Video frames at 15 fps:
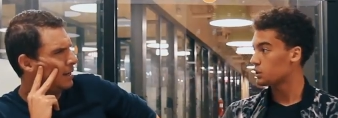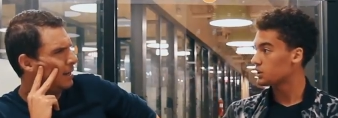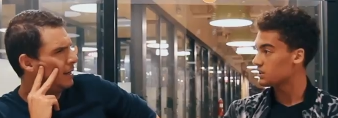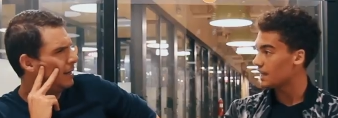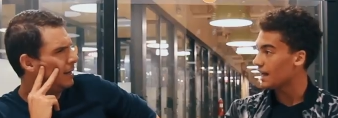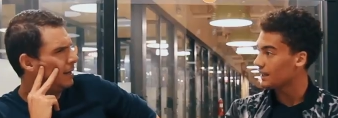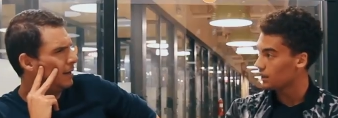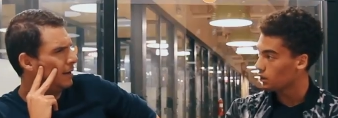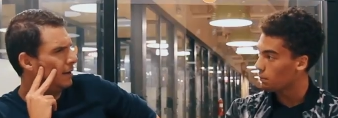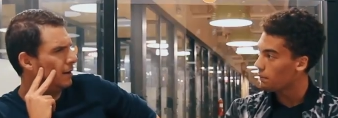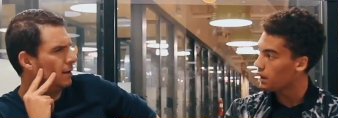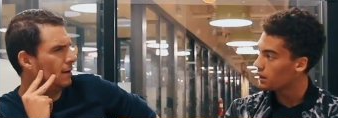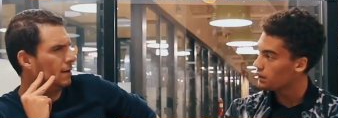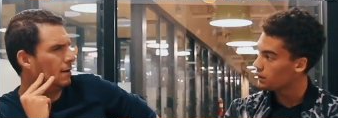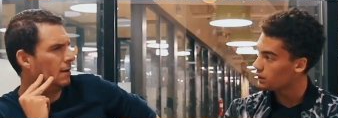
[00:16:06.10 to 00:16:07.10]
Speaker 1: which is that little
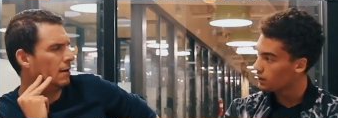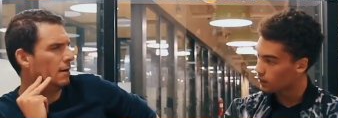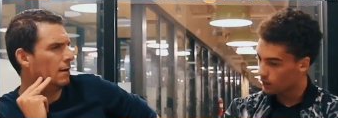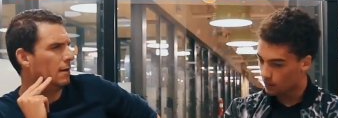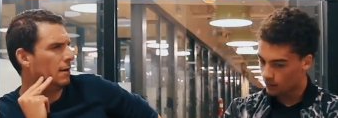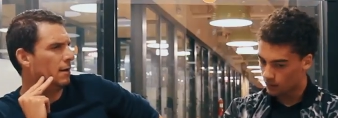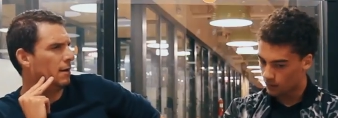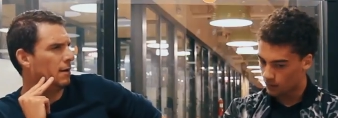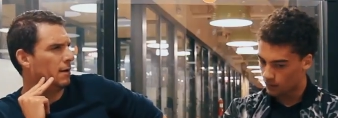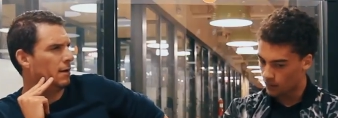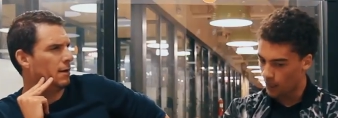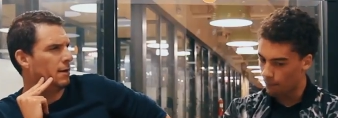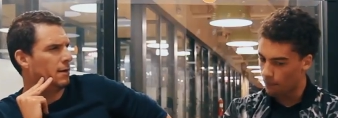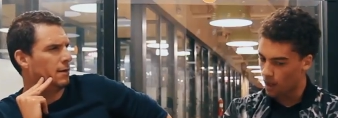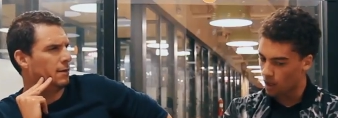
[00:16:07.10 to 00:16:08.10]
button
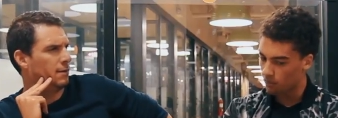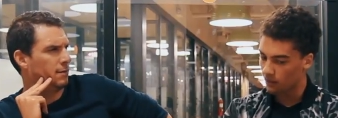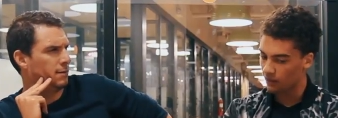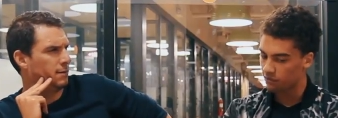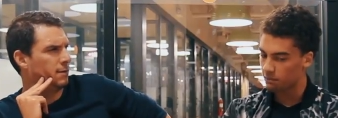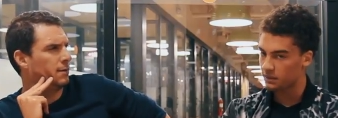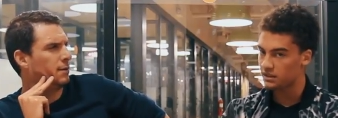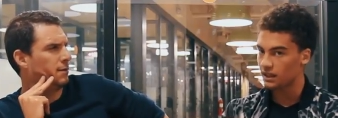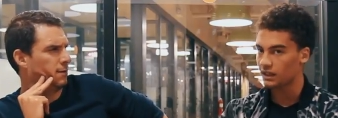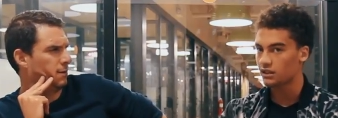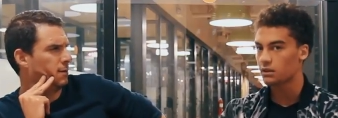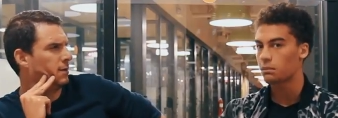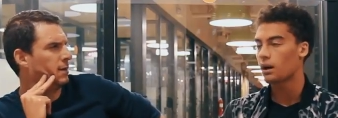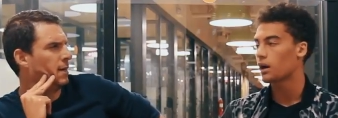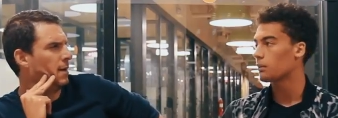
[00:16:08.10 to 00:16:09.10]
not bottom left, but
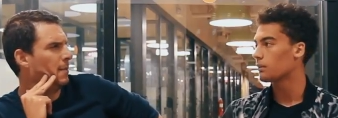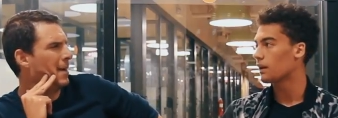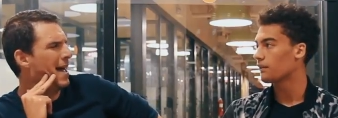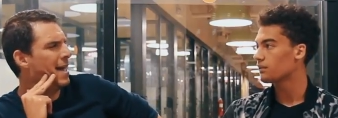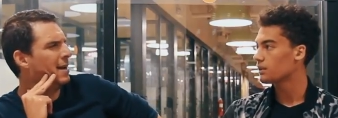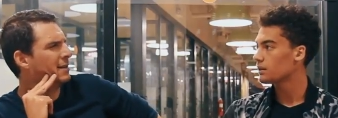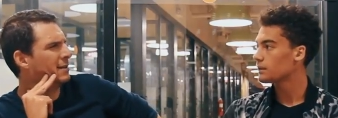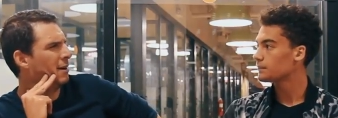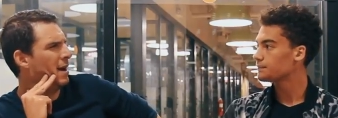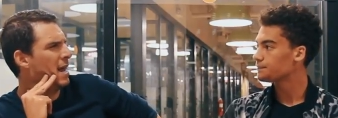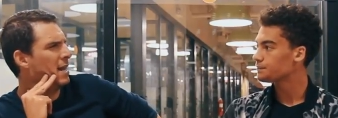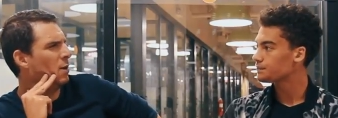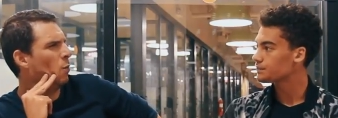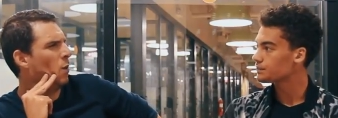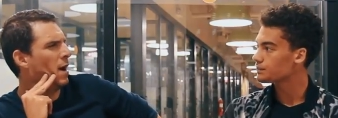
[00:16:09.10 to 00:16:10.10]
second to bottom yeah, left. And
Speaker 2: is there
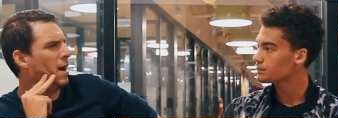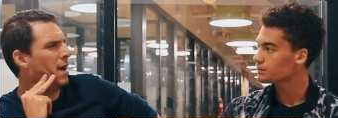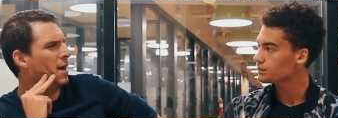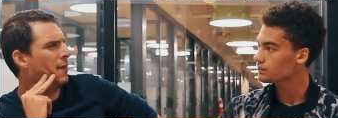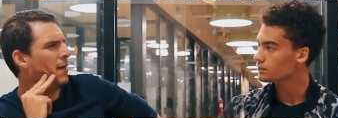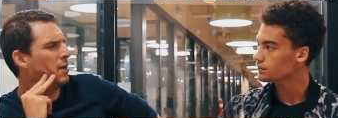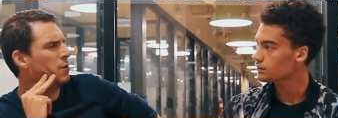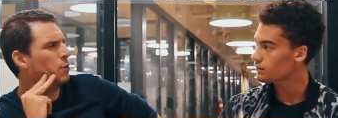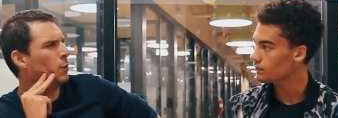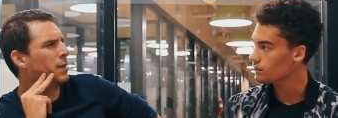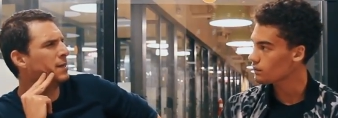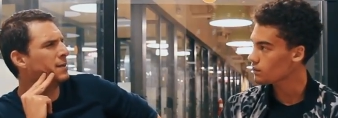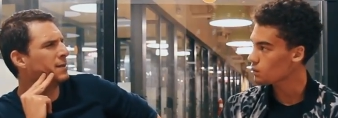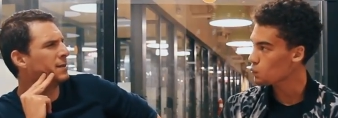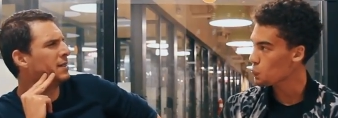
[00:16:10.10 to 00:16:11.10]
any way that you
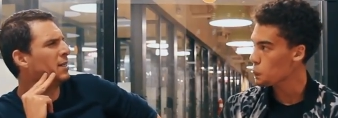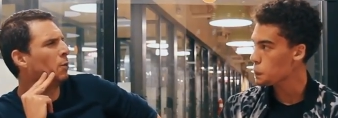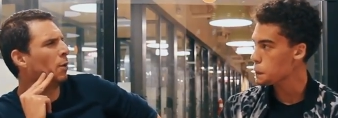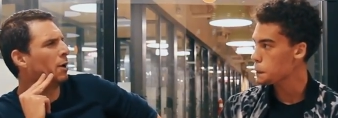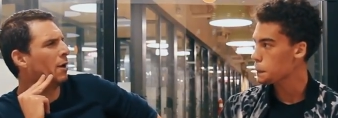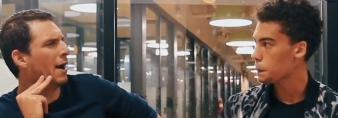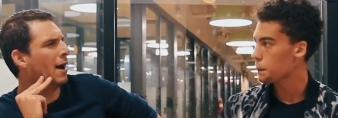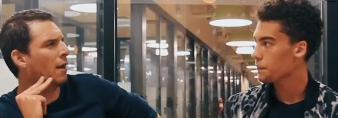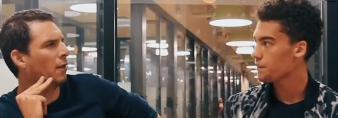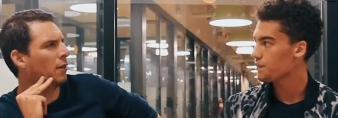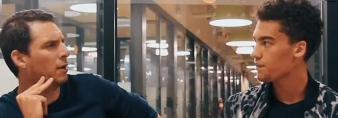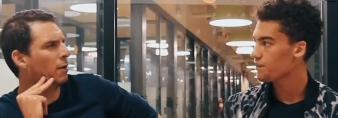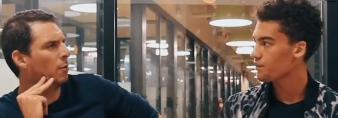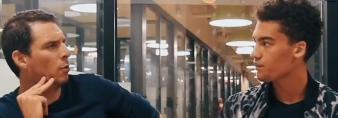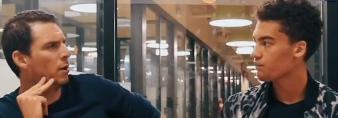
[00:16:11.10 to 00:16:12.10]
can see where you're at on
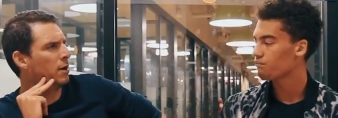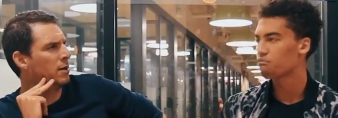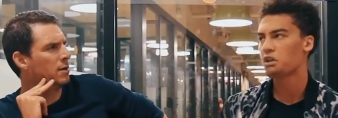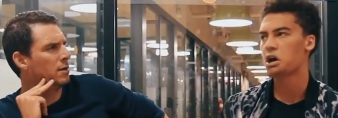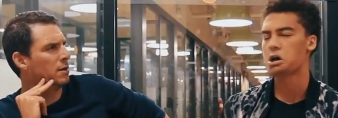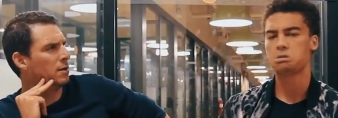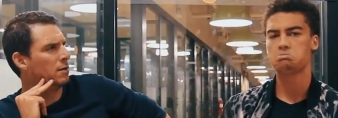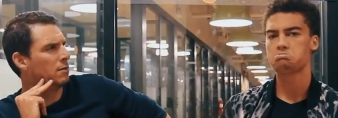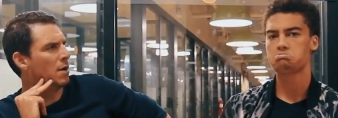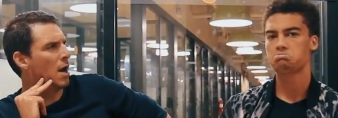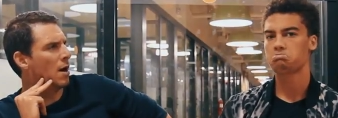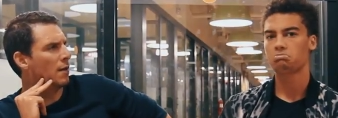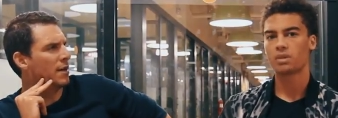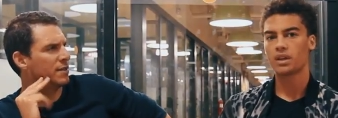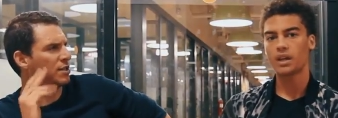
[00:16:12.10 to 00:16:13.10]
the leaderboard? No,
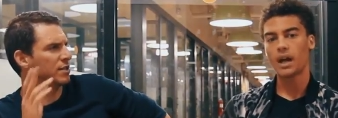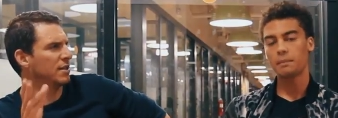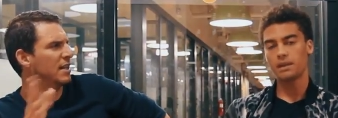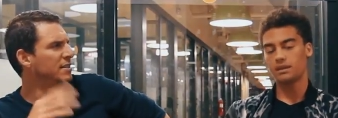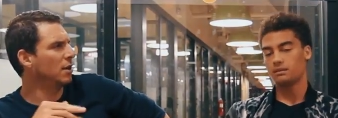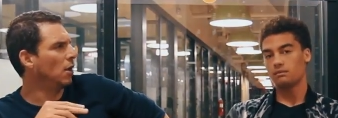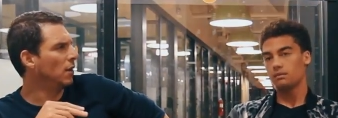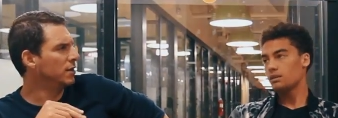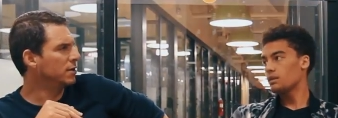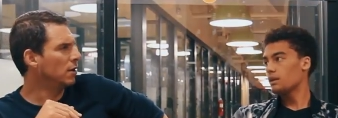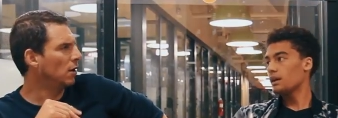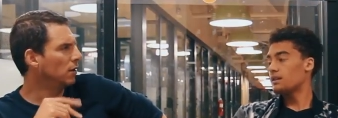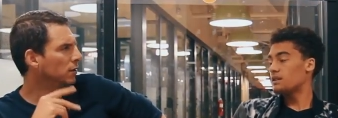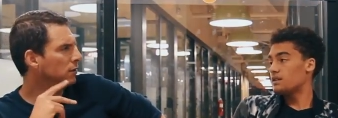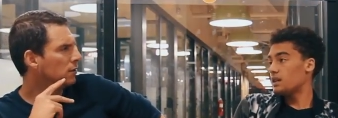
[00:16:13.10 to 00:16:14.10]
no. It's just I mean, all
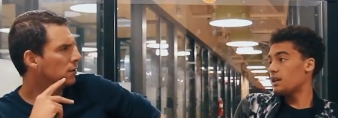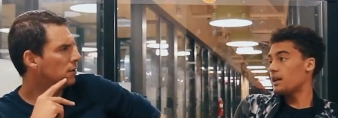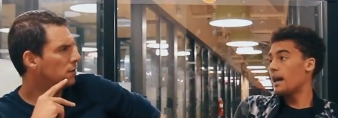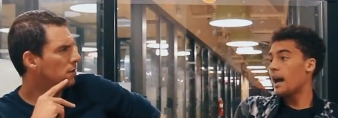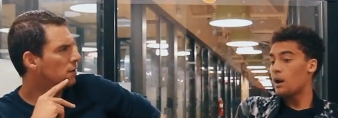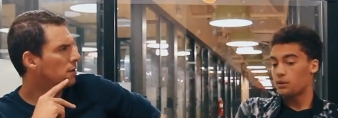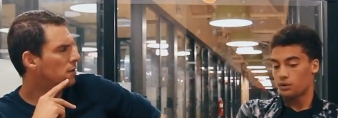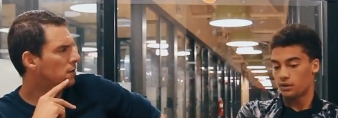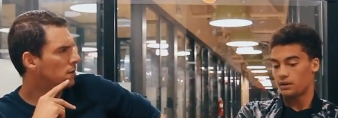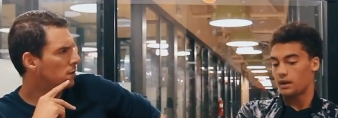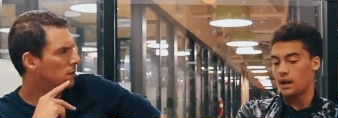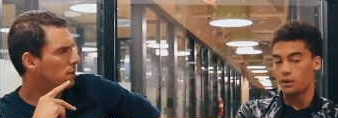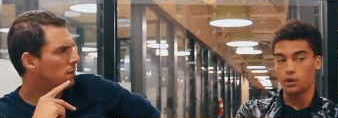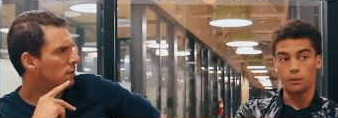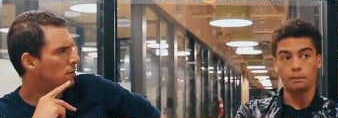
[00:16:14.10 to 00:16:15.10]
internal. It's
Speaker 1: seeing how your
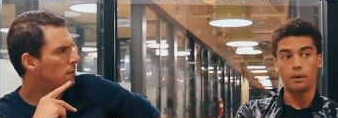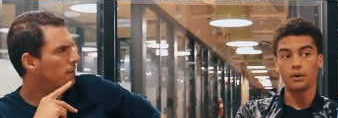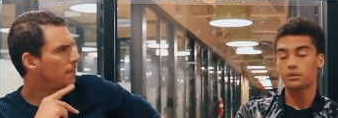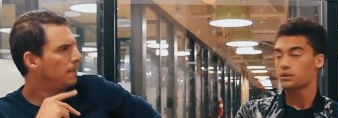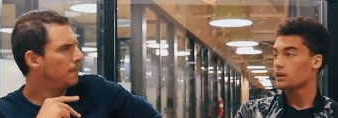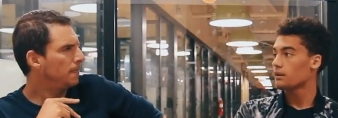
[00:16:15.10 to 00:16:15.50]
how your posts